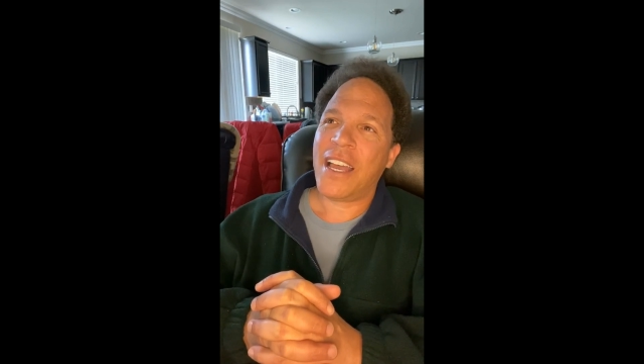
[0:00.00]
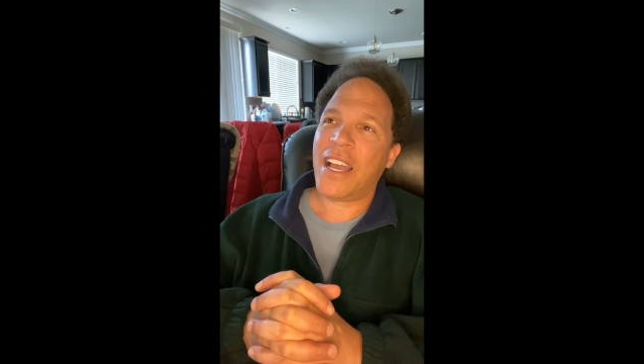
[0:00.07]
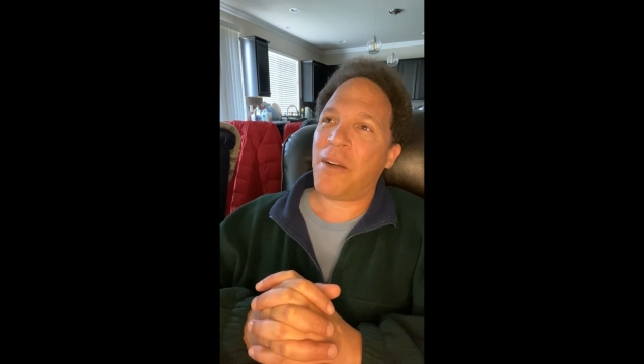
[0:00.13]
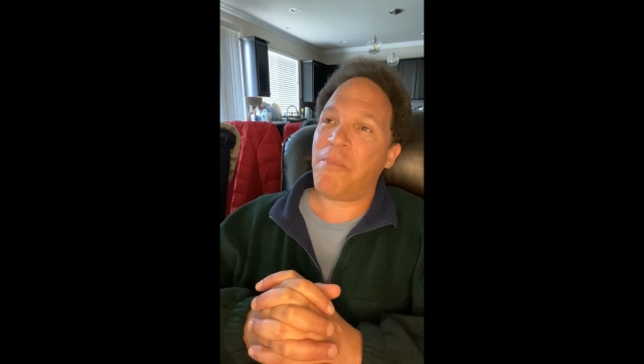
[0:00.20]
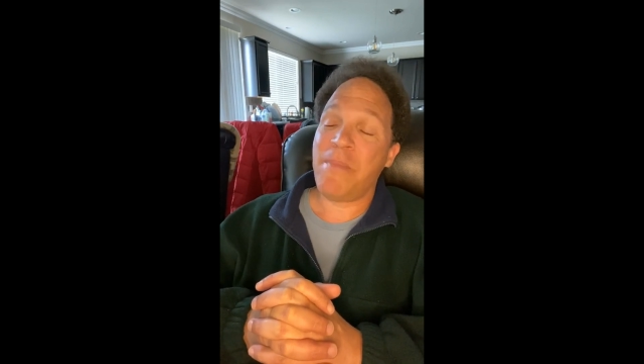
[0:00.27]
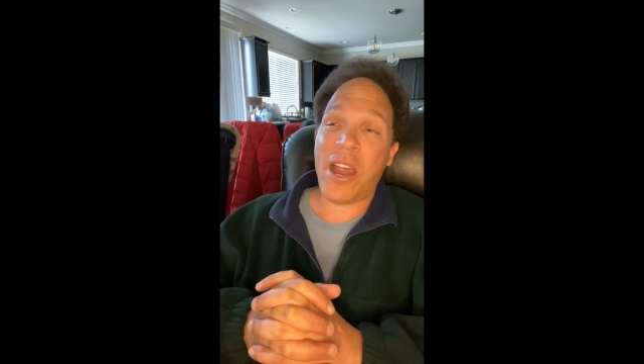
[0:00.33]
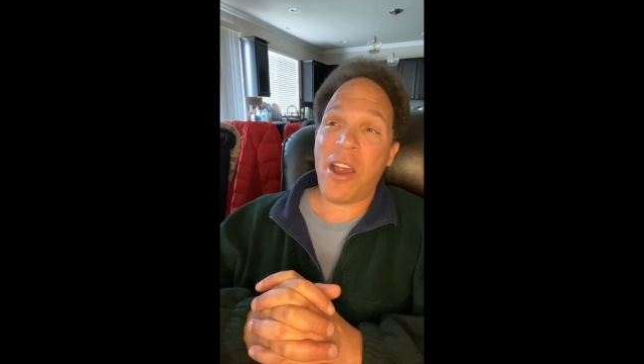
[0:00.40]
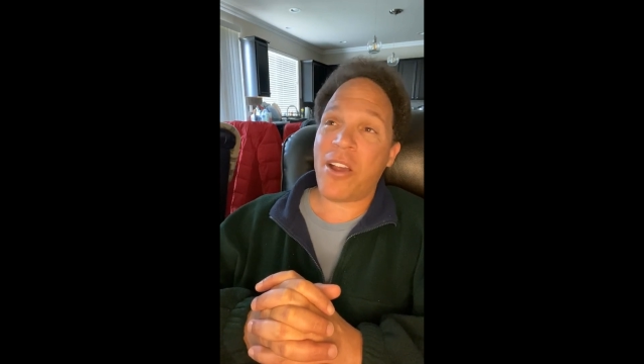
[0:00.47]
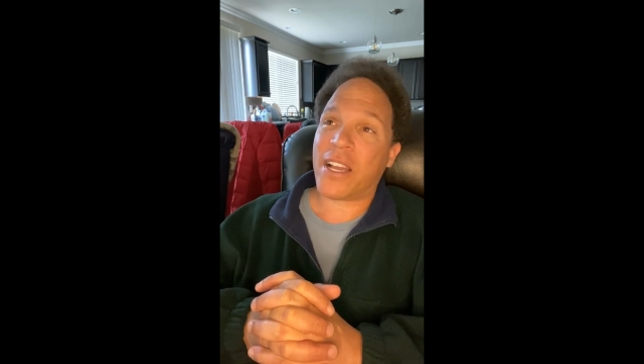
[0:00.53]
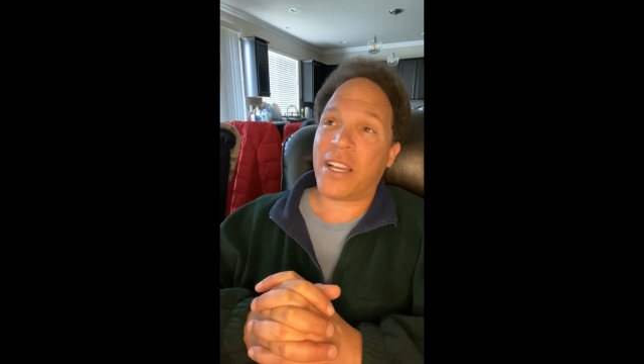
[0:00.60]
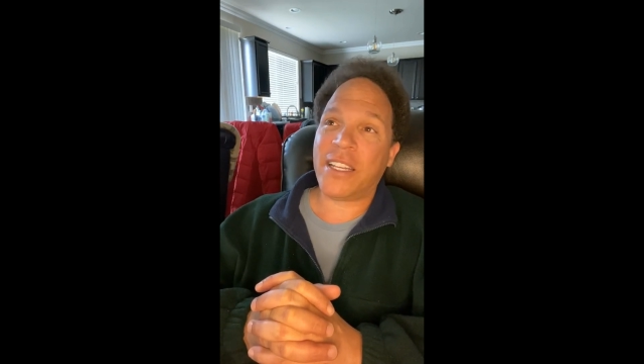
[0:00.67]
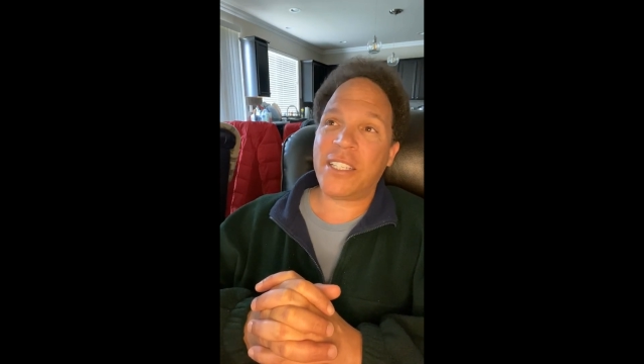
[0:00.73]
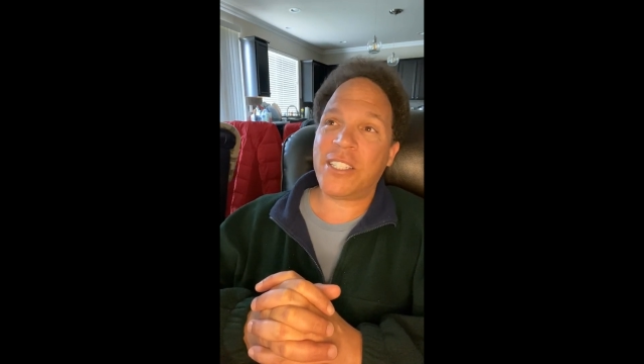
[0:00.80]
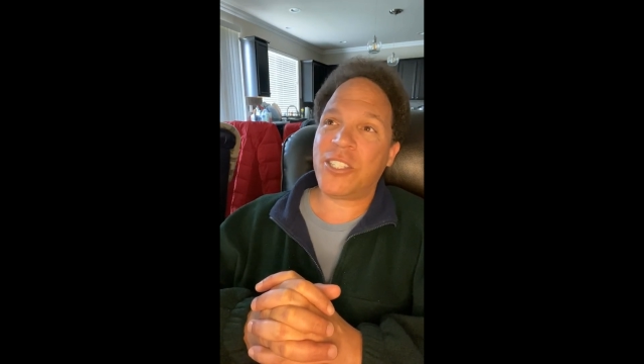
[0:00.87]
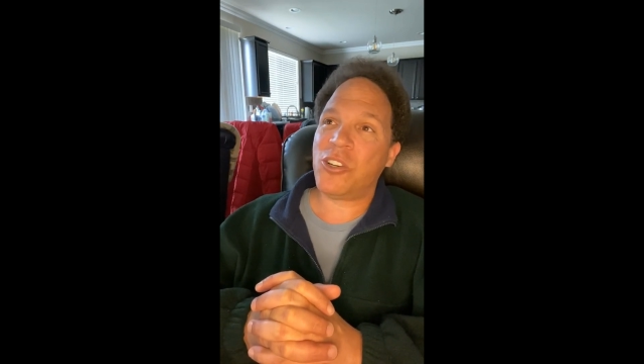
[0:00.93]
America.
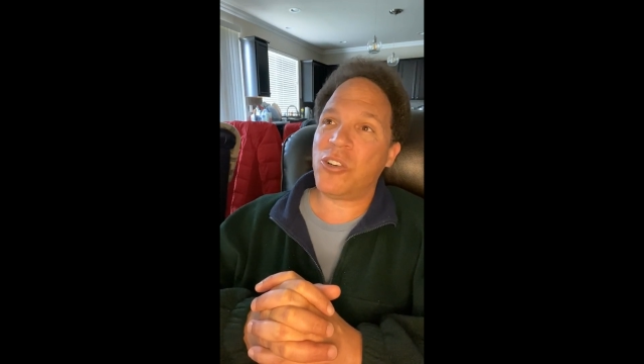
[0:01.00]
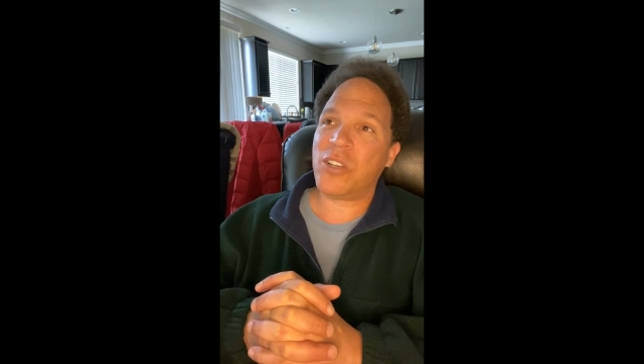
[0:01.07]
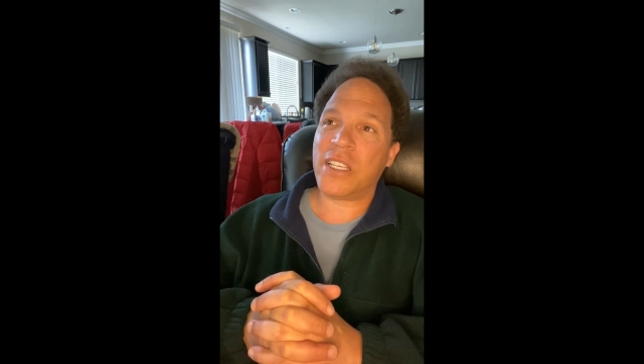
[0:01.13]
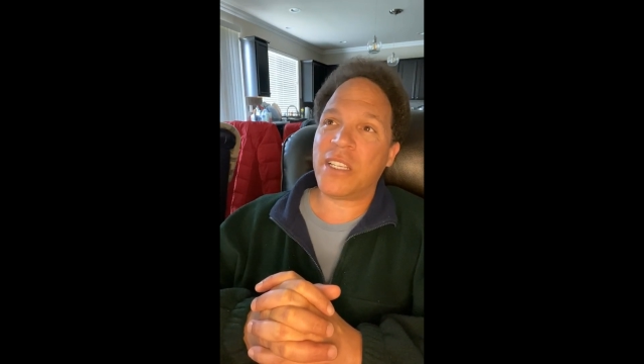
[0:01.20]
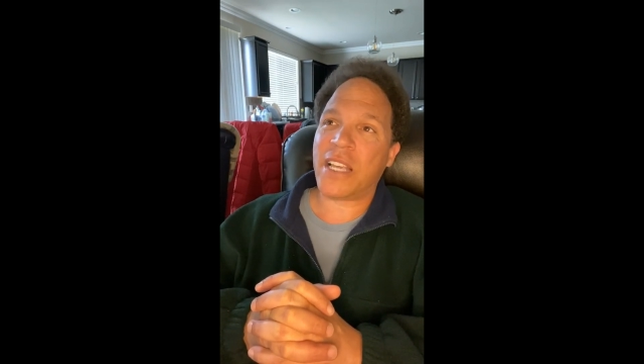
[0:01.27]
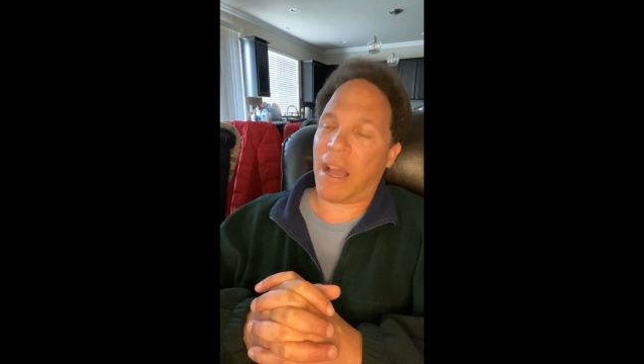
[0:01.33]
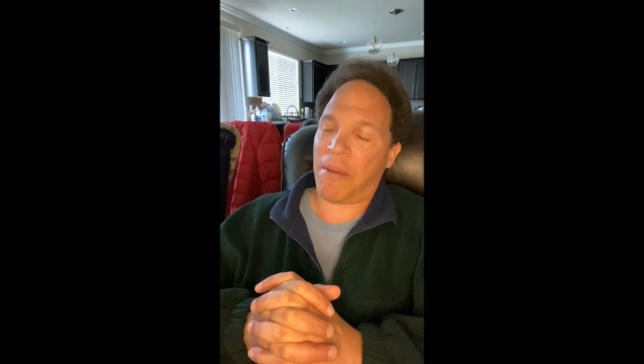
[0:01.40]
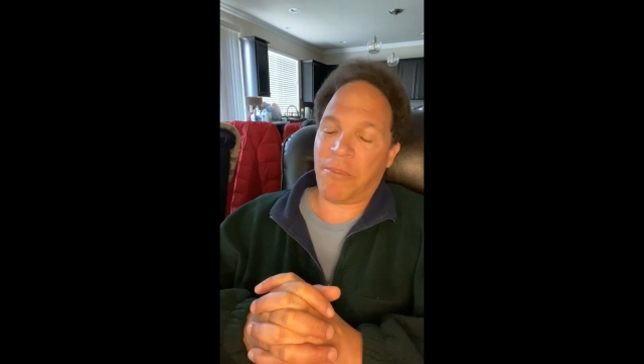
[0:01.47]
This dude, I'm